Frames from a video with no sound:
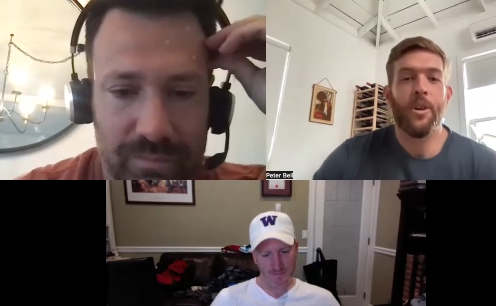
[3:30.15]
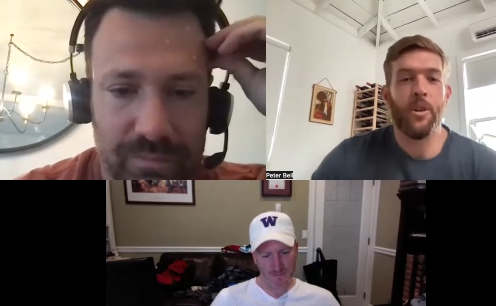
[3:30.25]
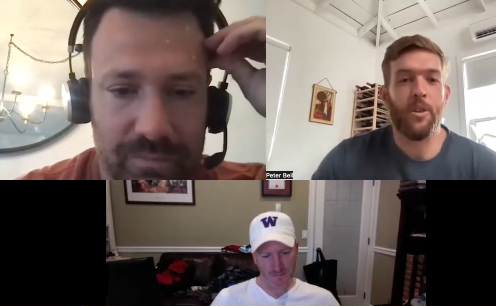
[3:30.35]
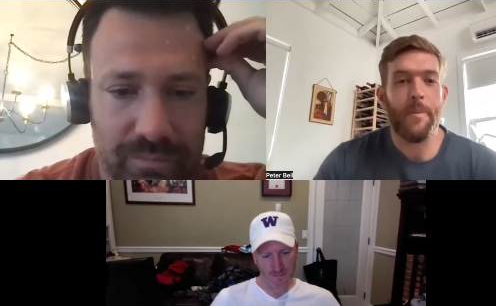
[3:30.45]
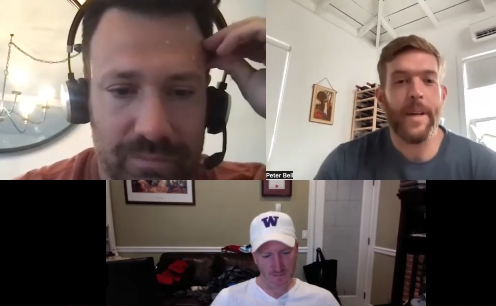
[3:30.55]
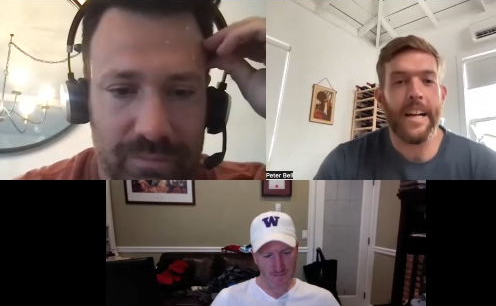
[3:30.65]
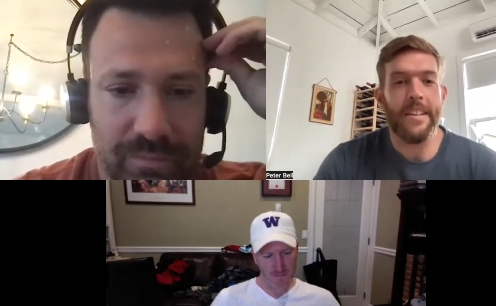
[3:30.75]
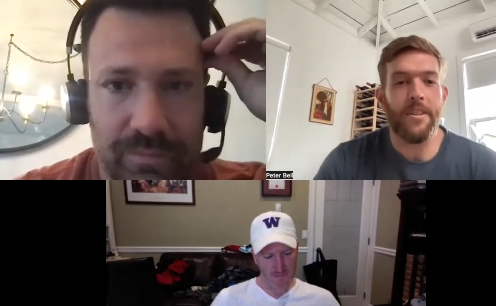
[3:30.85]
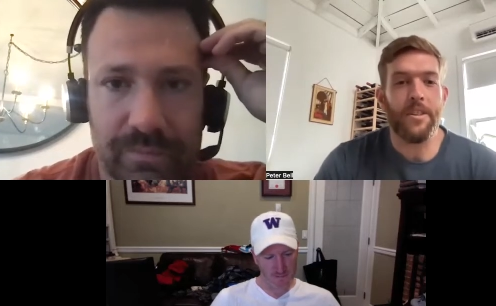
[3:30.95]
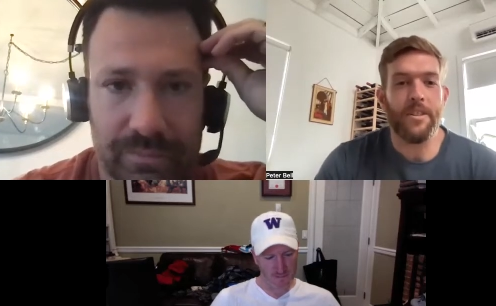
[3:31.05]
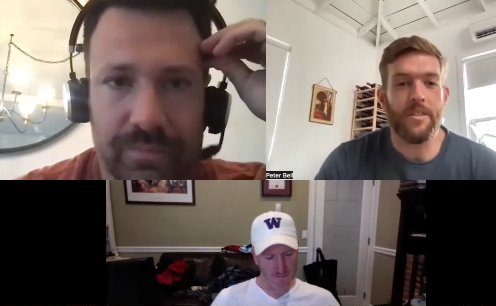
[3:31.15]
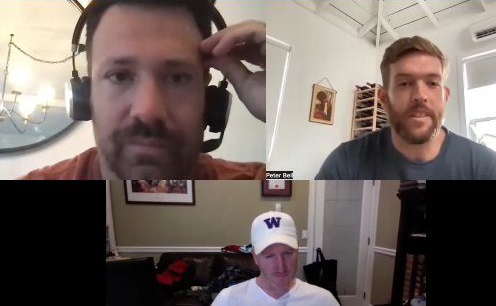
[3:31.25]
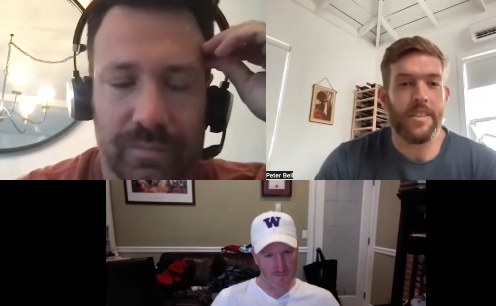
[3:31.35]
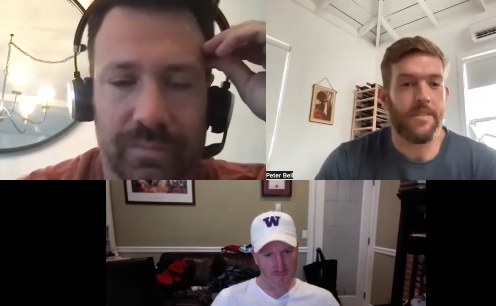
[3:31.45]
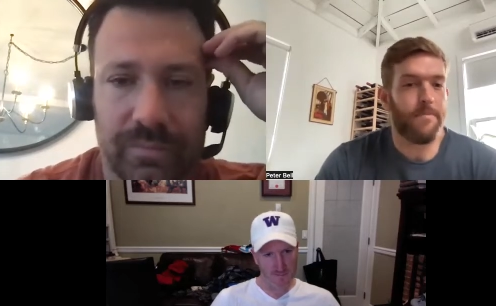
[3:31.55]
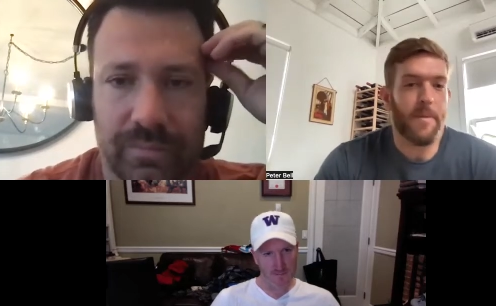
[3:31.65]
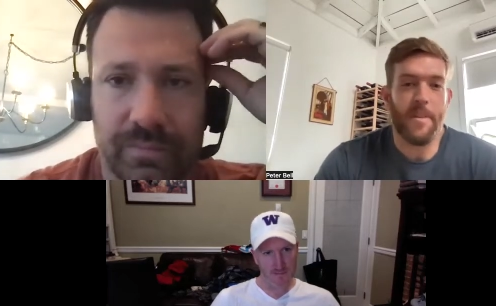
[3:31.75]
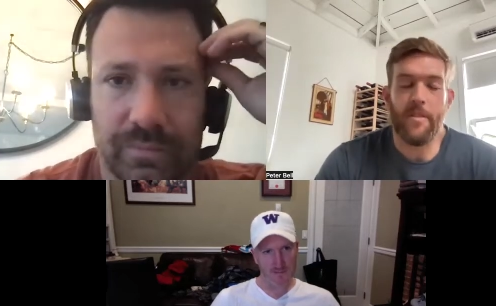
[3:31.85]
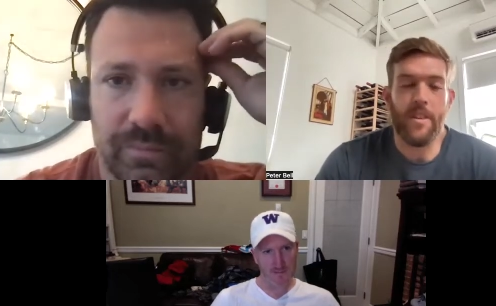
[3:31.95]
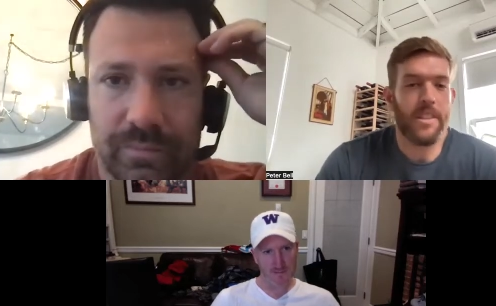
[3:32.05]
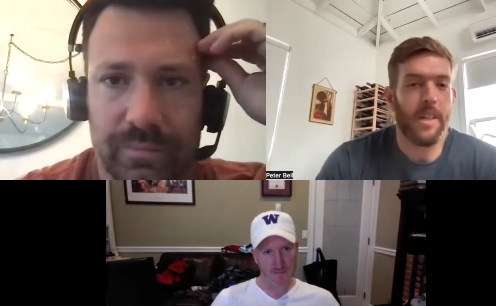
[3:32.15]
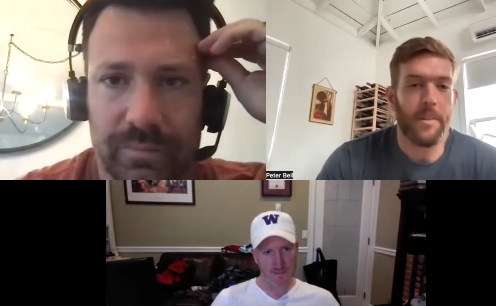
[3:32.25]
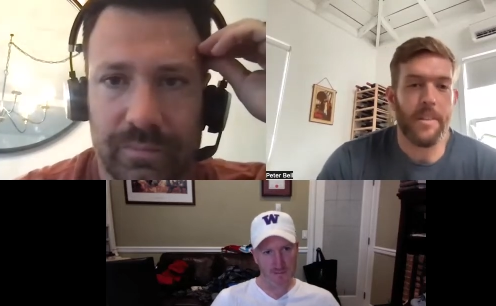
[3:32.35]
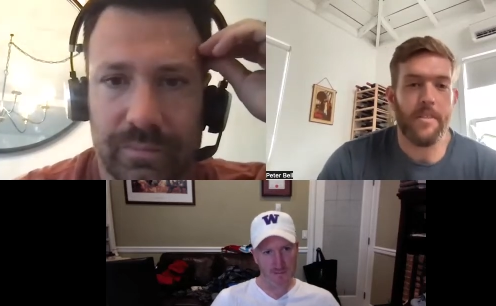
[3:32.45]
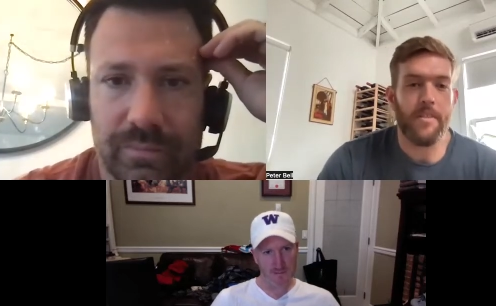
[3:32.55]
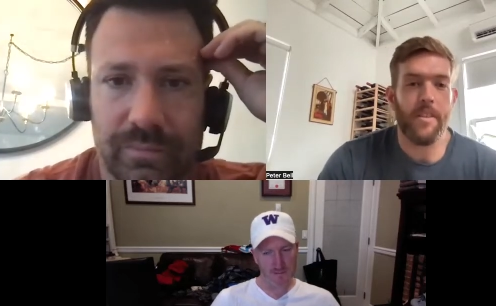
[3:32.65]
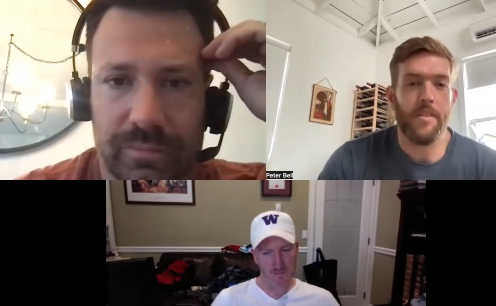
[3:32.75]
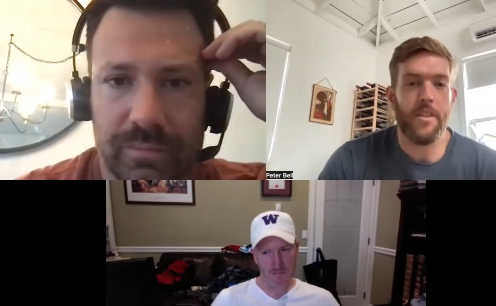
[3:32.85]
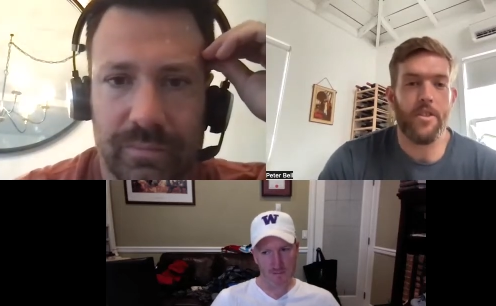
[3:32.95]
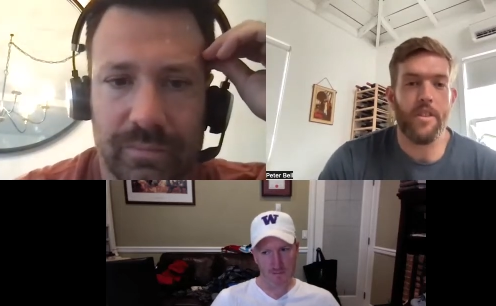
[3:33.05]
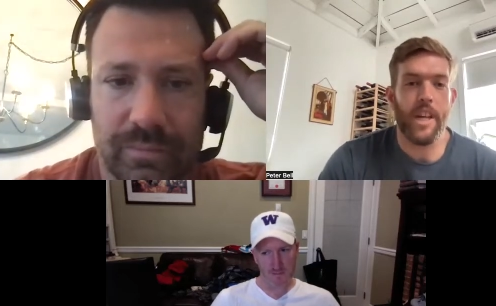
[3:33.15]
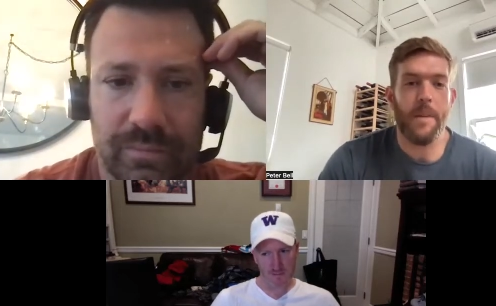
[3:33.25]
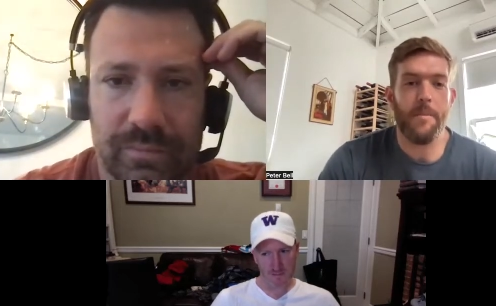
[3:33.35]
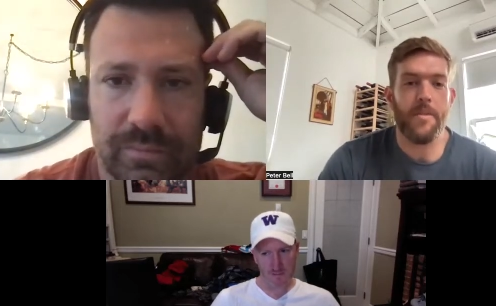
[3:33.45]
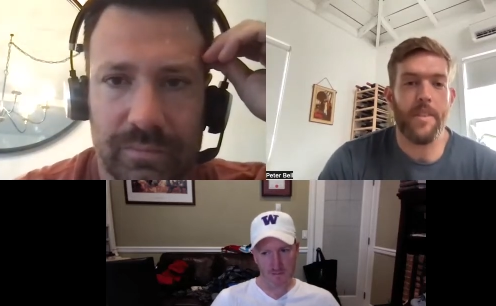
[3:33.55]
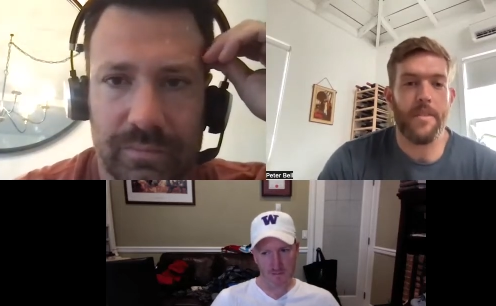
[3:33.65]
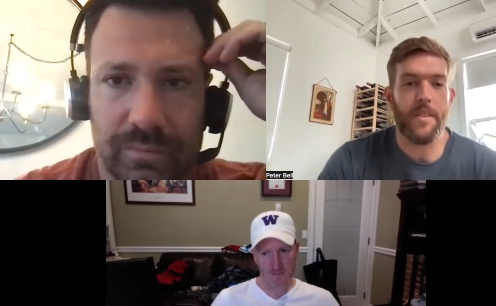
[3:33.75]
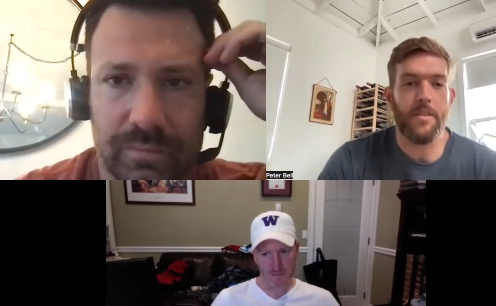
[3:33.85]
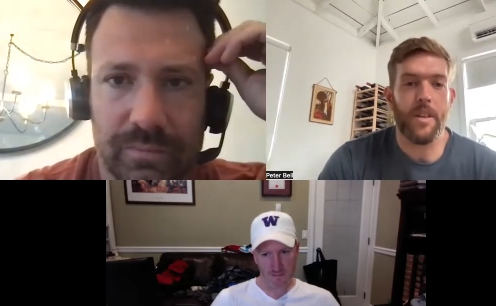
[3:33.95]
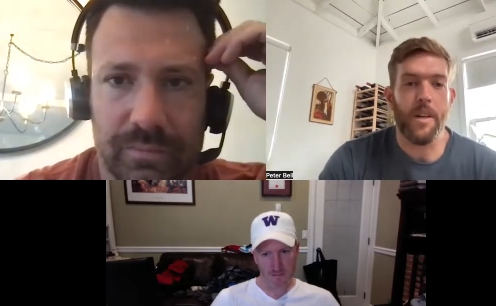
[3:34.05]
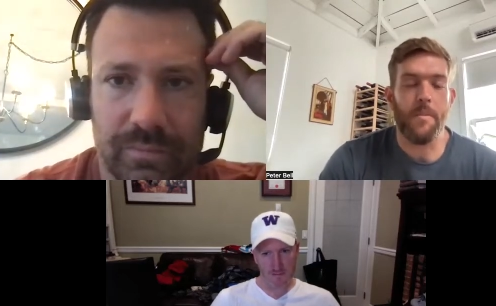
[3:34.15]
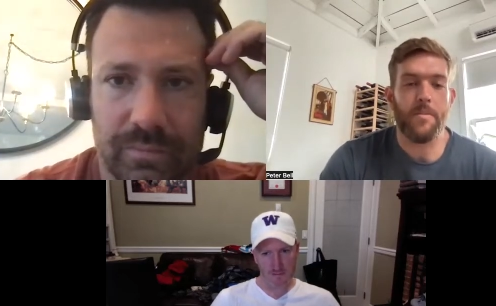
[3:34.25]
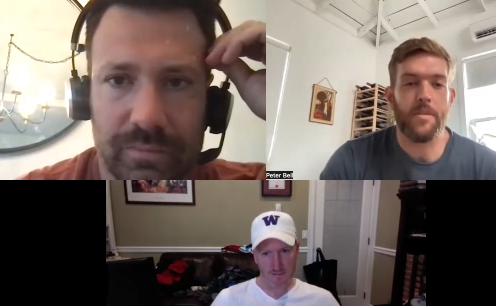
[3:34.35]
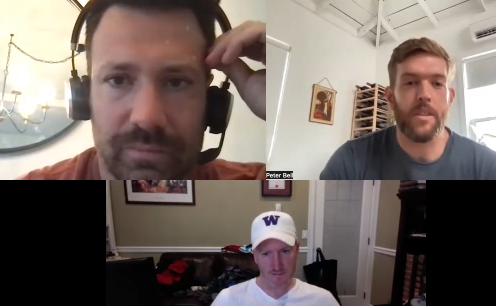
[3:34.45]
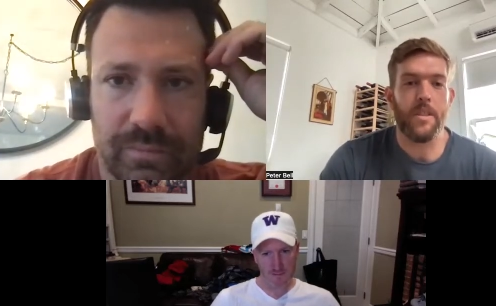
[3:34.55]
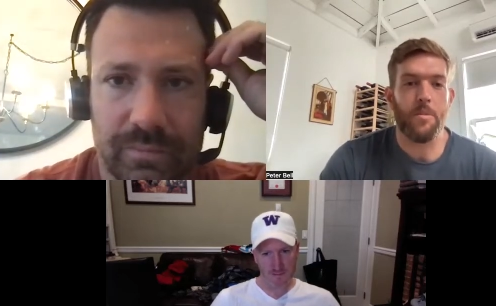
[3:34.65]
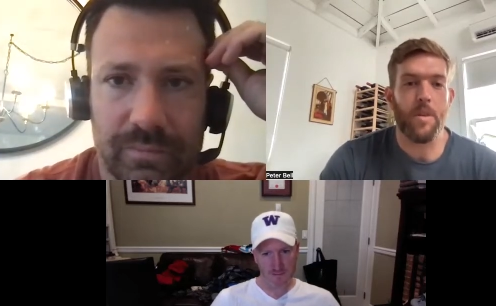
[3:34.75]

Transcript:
Speaker 1: who, who may not know you, this is the, maybe the first time that they've I've heard your name if they haven't um, seen your